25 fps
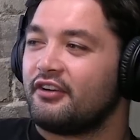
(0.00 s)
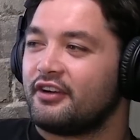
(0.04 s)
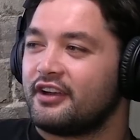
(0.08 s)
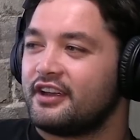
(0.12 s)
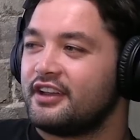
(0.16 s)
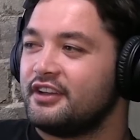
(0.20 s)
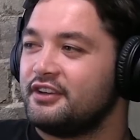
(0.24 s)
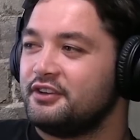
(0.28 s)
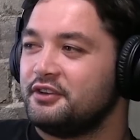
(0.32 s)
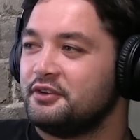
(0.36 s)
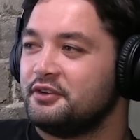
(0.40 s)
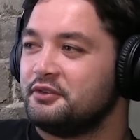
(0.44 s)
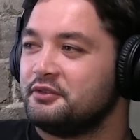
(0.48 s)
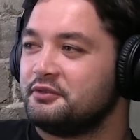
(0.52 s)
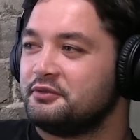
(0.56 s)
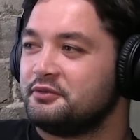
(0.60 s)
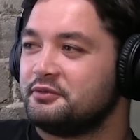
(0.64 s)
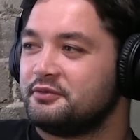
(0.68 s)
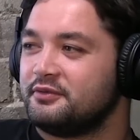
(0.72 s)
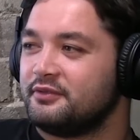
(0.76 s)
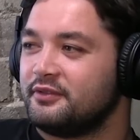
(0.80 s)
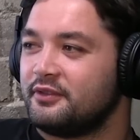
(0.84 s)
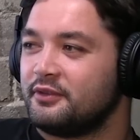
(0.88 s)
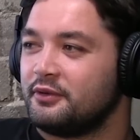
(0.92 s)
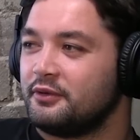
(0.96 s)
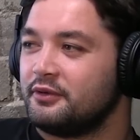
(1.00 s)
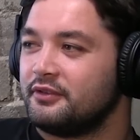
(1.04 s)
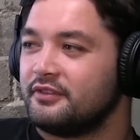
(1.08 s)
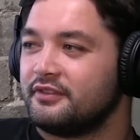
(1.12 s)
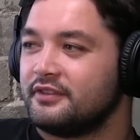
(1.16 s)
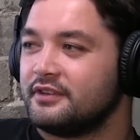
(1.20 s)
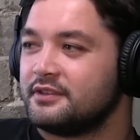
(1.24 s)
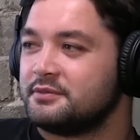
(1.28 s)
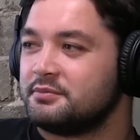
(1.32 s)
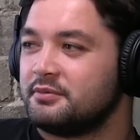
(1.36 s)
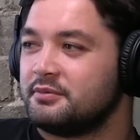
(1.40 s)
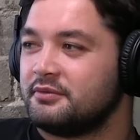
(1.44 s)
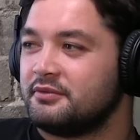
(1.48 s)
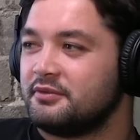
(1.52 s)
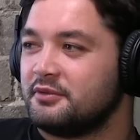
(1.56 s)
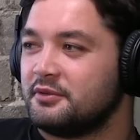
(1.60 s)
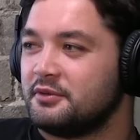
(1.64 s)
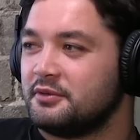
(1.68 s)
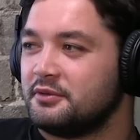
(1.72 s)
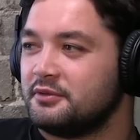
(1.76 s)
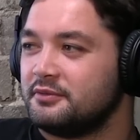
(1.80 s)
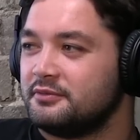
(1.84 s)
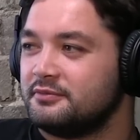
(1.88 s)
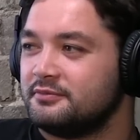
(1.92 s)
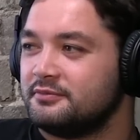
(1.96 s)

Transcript: I reckon you've thought of this before.